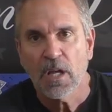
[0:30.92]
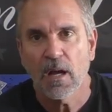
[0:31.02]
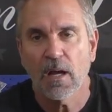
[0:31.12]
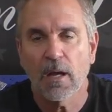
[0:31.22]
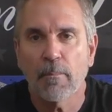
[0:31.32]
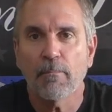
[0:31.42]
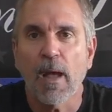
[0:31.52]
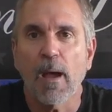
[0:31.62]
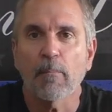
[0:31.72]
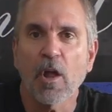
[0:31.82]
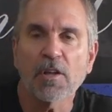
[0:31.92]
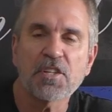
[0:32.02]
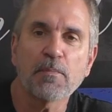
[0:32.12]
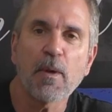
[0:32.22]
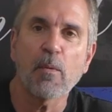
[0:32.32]
I'm
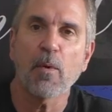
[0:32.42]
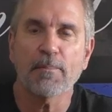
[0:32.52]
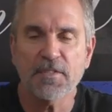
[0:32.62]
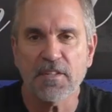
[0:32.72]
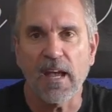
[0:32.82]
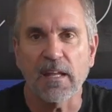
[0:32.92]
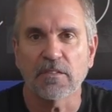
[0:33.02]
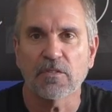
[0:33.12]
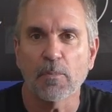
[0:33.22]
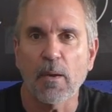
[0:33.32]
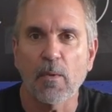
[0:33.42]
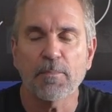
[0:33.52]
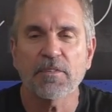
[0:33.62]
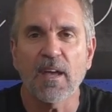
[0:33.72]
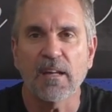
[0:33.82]
launching my website. So my
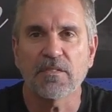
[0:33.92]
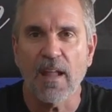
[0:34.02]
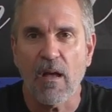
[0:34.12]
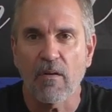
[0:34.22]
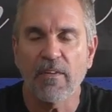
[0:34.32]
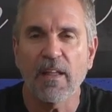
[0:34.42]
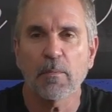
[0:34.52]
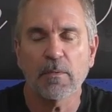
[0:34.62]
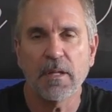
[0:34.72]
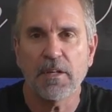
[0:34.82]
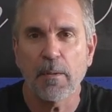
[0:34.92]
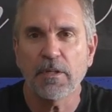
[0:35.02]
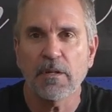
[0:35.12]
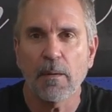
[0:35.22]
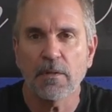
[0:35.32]
website is now available at
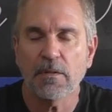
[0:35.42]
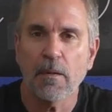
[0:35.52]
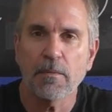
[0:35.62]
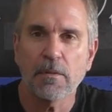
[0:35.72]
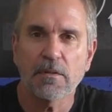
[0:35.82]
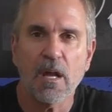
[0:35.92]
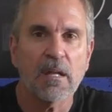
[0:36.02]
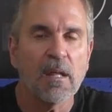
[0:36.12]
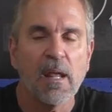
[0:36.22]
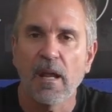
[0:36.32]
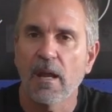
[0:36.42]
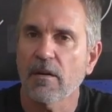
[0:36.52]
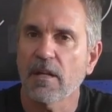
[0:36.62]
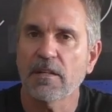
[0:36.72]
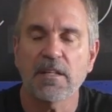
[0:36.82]

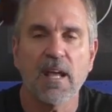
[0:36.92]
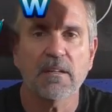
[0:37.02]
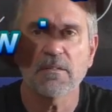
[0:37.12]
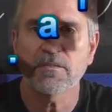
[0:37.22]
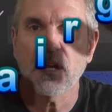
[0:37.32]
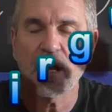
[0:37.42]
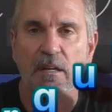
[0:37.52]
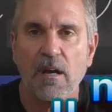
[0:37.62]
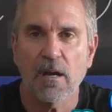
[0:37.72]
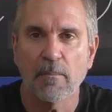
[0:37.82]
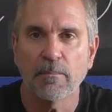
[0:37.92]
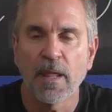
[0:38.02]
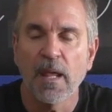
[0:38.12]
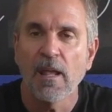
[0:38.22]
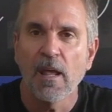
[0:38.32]
www.airgundetectives.com.
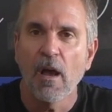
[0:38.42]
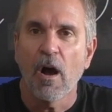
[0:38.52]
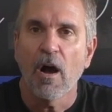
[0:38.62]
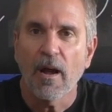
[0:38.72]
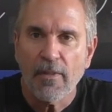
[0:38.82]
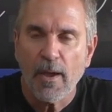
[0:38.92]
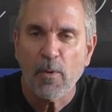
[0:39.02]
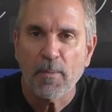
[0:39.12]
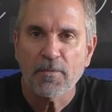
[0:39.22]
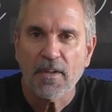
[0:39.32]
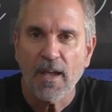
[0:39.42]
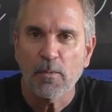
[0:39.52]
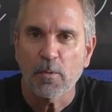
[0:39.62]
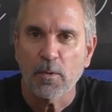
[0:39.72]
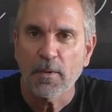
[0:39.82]
On that
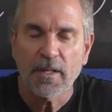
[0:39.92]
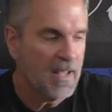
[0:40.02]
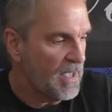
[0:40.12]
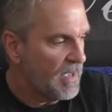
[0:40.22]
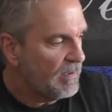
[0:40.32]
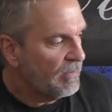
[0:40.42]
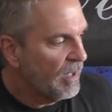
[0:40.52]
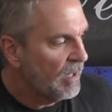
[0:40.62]
website, what are we going to have?